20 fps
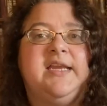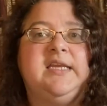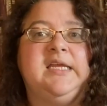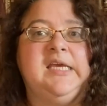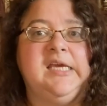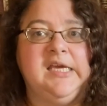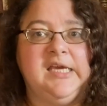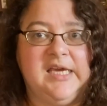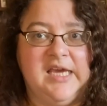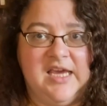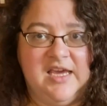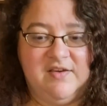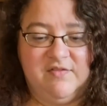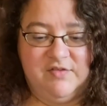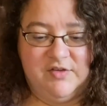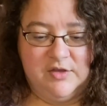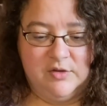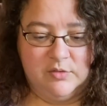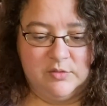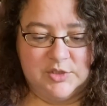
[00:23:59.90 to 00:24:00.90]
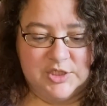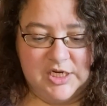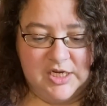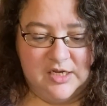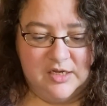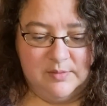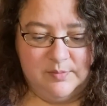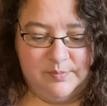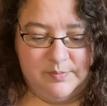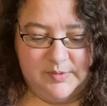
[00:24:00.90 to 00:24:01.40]
he gave you,
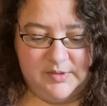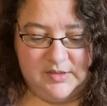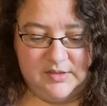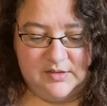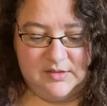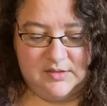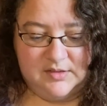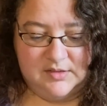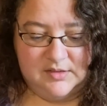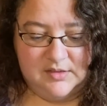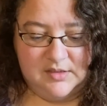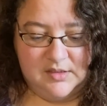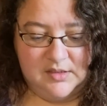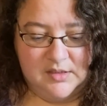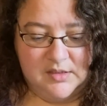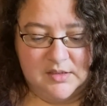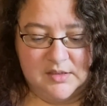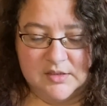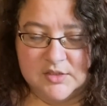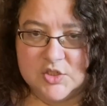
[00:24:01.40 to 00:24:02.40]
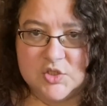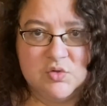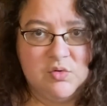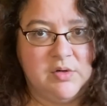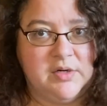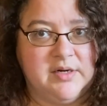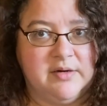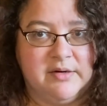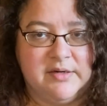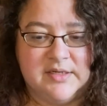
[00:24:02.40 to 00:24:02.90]
Jacob is an
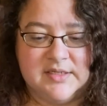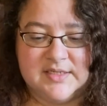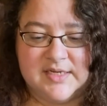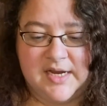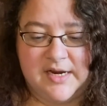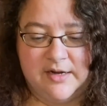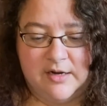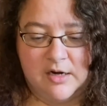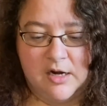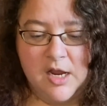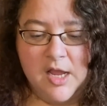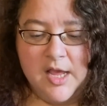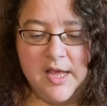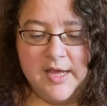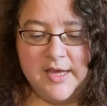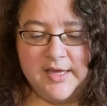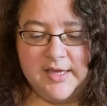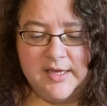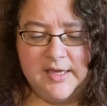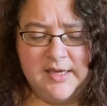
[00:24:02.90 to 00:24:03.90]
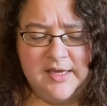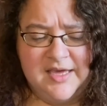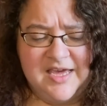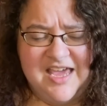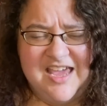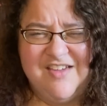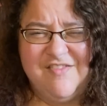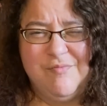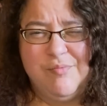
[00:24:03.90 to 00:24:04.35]
extraordinary designer. He gave